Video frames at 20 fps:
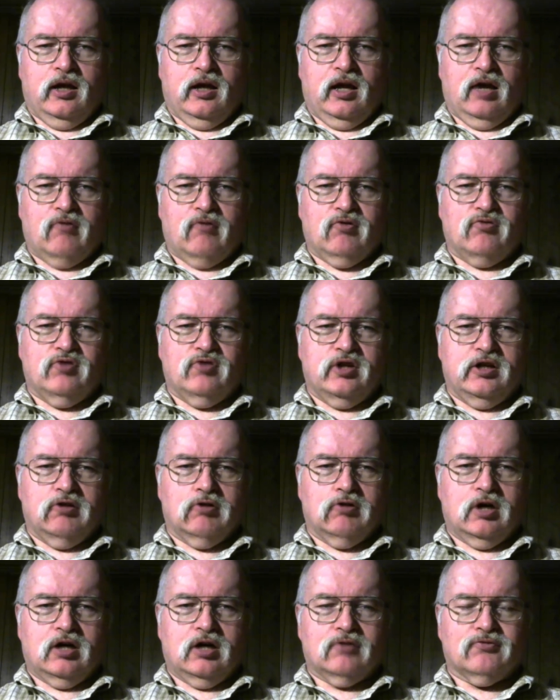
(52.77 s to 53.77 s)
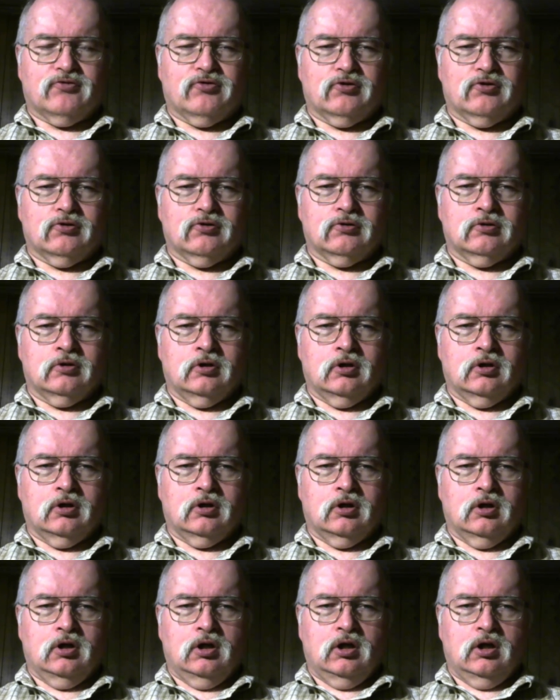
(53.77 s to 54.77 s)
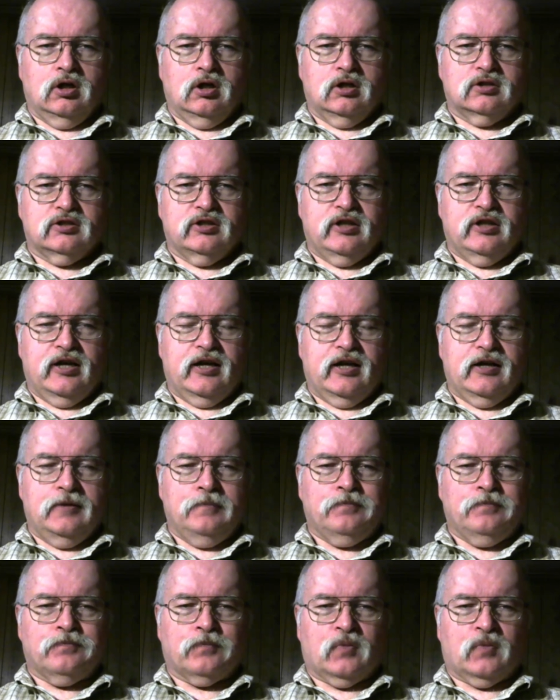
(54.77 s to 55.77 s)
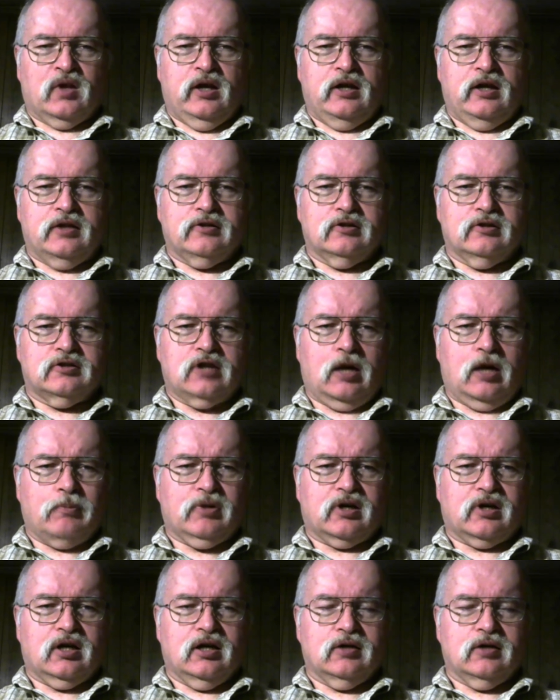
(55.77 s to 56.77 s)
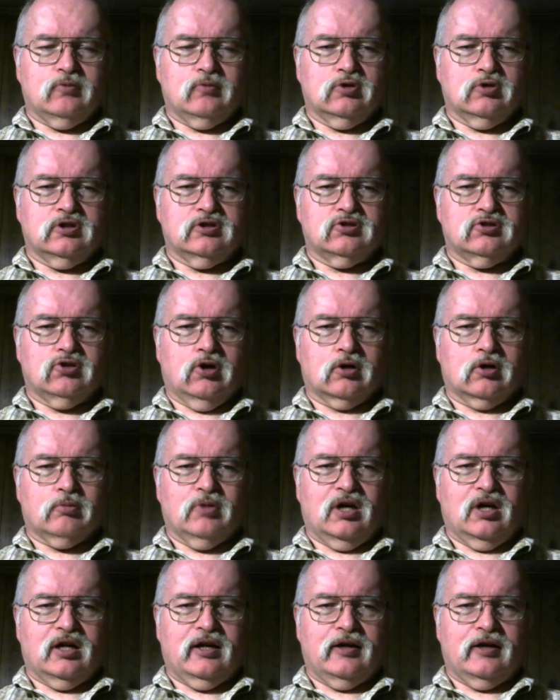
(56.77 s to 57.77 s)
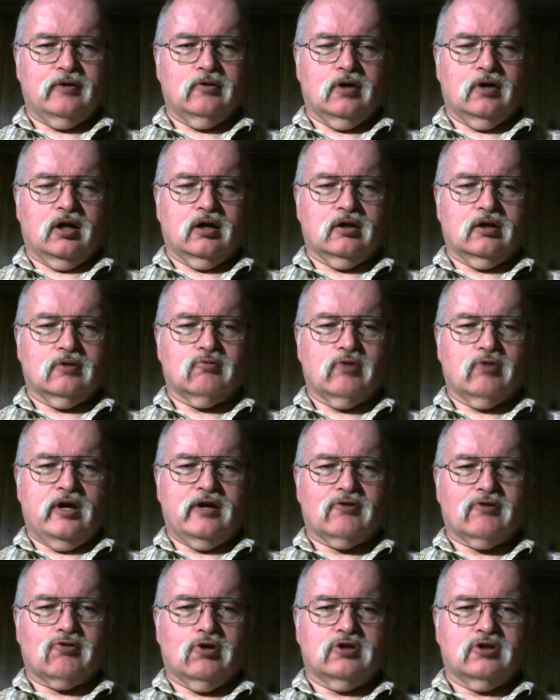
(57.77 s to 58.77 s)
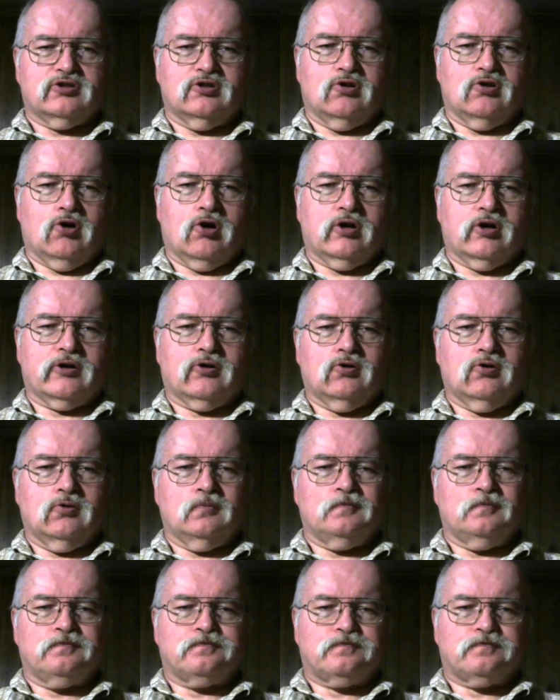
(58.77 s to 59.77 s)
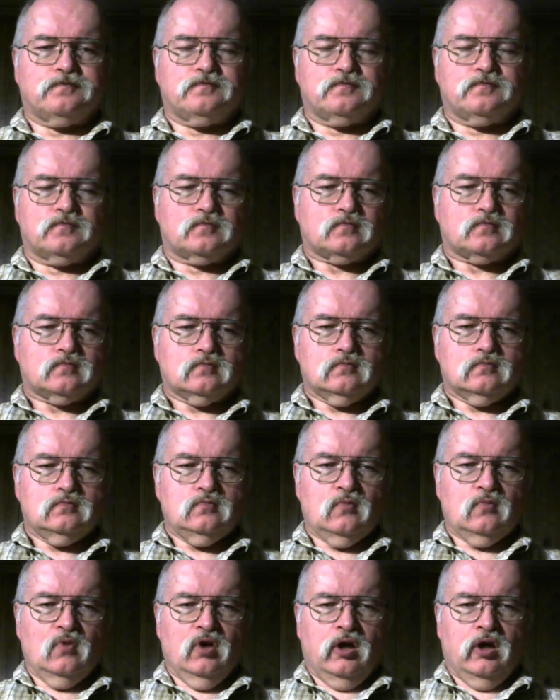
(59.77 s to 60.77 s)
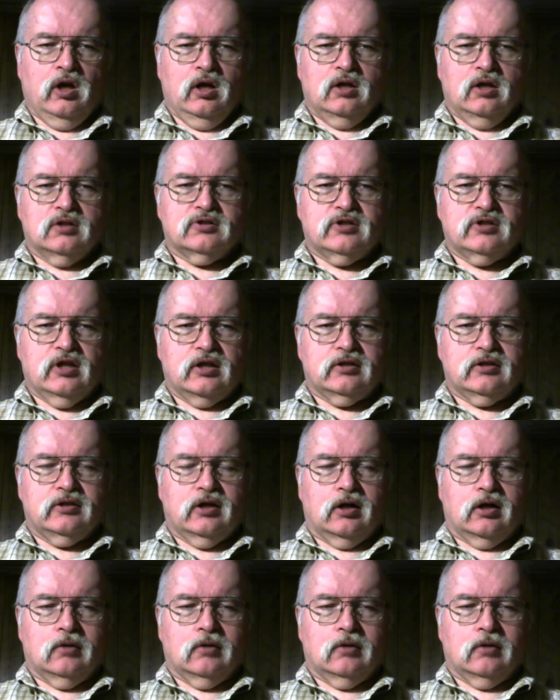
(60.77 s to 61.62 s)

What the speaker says: have a video out for today. And the topic I want to talk about, I ran across an article. It said,